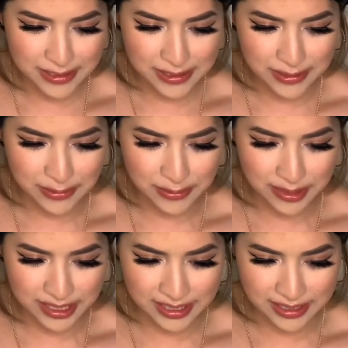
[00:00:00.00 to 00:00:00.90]

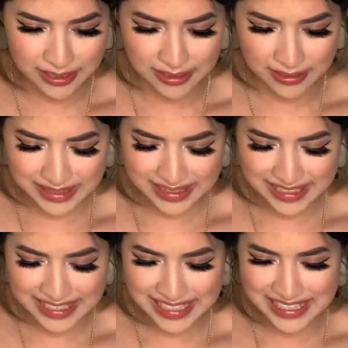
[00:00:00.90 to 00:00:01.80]
swear.
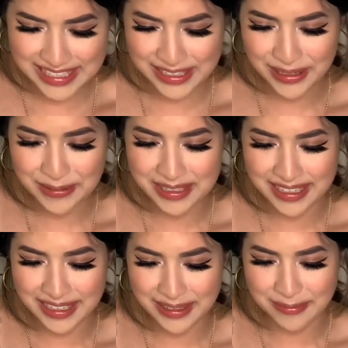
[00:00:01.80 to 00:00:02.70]
This is so
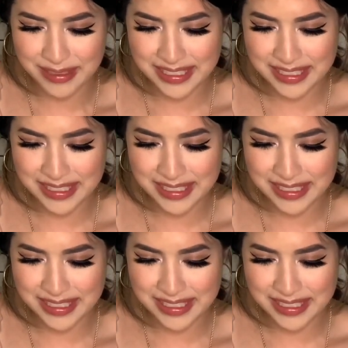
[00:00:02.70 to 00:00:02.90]
dumb.